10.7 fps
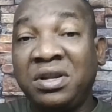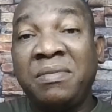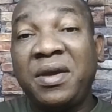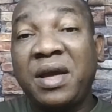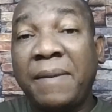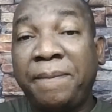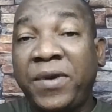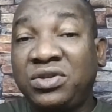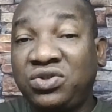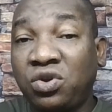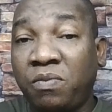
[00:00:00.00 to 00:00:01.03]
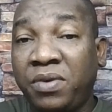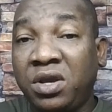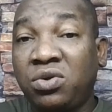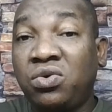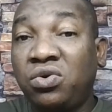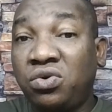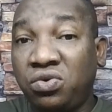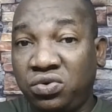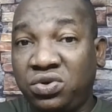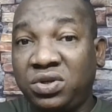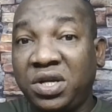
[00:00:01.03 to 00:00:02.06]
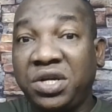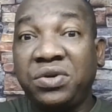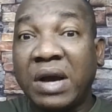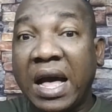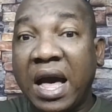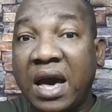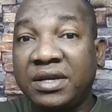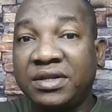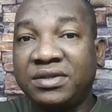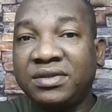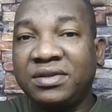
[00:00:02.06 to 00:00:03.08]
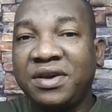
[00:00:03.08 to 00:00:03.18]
They may appear to be good in your eyes.